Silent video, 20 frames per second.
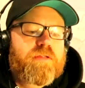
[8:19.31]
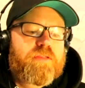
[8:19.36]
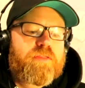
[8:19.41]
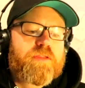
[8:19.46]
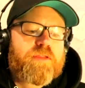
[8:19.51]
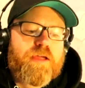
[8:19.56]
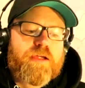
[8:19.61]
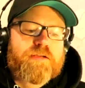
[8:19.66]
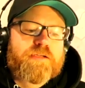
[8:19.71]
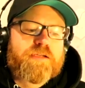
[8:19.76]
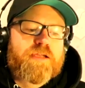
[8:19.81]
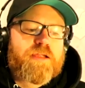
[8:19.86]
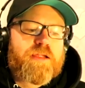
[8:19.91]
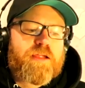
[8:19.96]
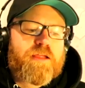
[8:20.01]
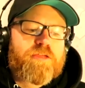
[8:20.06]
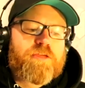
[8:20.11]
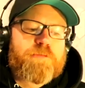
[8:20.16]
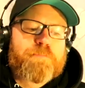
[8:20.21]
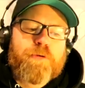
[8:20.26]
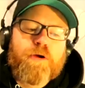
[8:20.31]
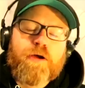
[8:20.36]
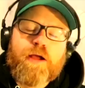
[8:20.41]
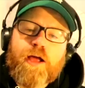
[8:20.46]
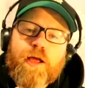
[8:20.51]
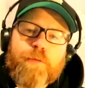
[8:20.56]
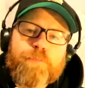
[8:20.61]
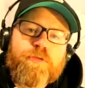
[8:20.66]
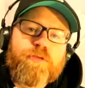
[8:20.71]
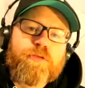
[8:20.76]
The idea is
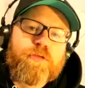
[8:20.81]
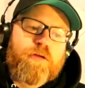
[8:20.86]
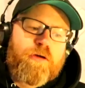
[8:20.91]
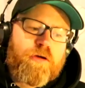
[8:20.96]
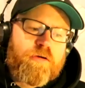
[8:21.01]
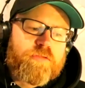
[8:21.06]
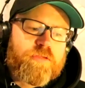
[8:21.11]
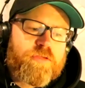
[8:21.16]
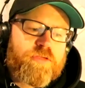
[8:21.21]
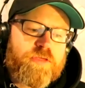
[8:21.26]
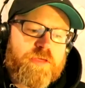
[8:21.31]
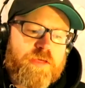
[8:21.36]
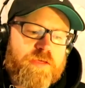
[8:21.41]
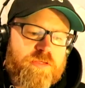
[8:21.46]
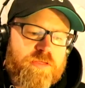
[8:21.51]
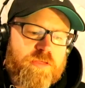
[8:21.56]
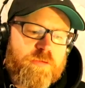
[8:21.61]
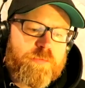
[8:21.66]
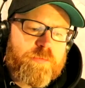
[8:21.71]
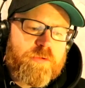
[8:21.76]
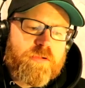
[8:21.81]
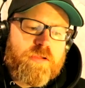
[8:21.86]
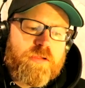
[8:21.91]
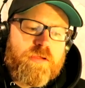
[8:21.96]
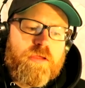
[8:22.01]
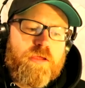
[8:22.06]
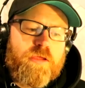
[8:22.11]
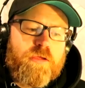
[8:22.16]
perhaps unseasonable,